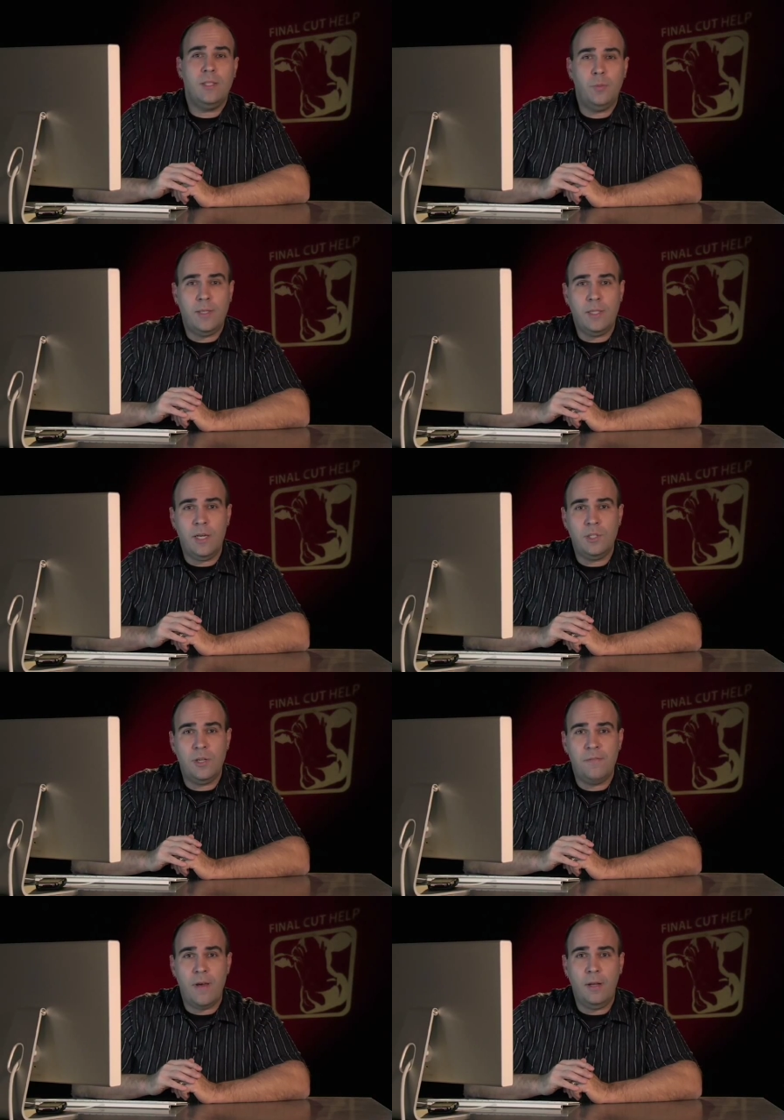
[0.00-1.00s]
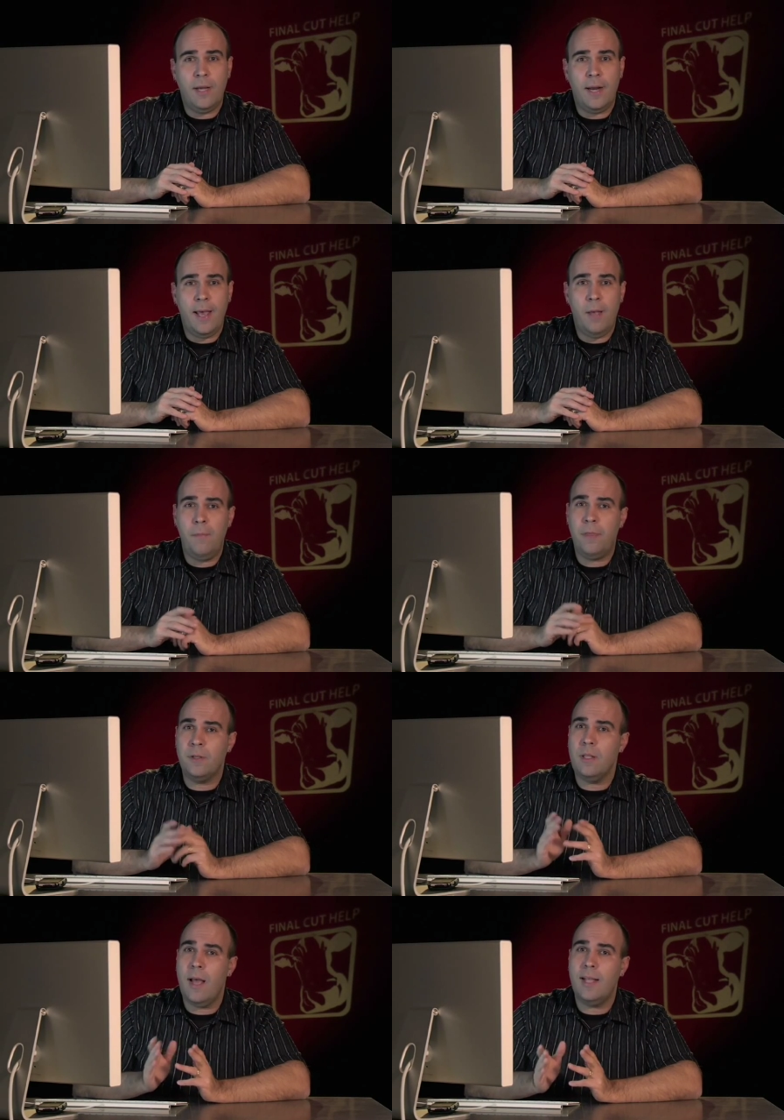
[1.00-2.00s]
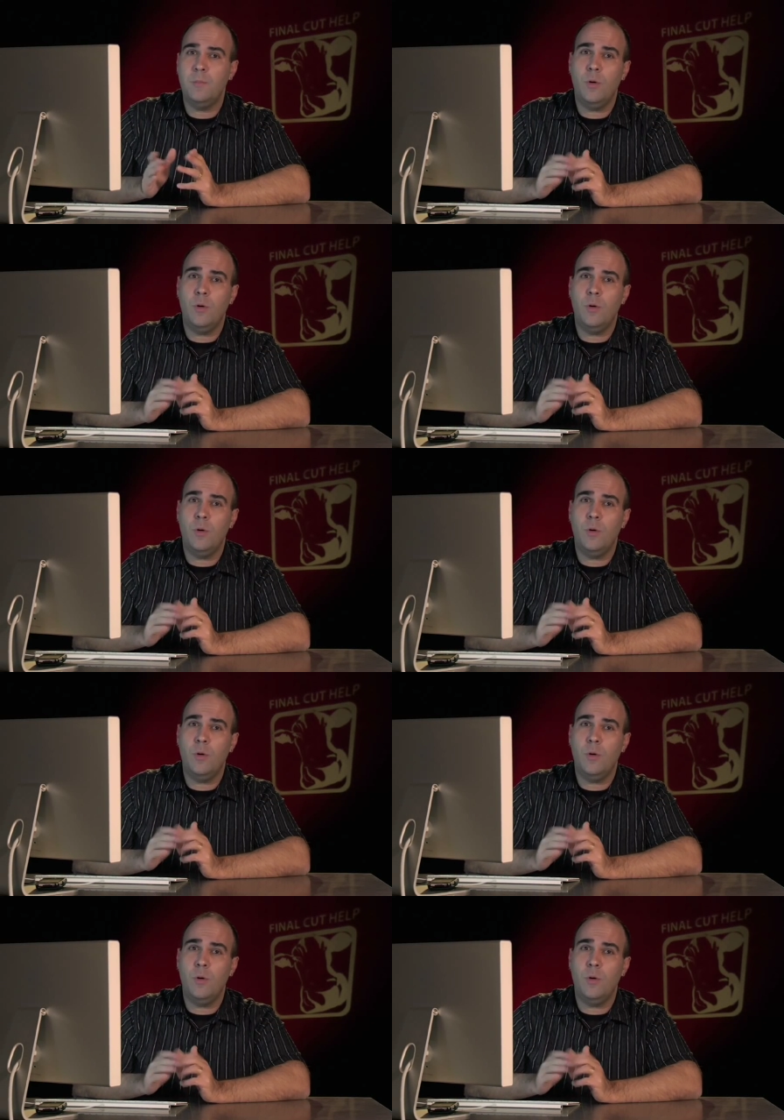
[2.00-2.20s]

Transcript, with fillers: this week's edition of Final Cut Help. There's lots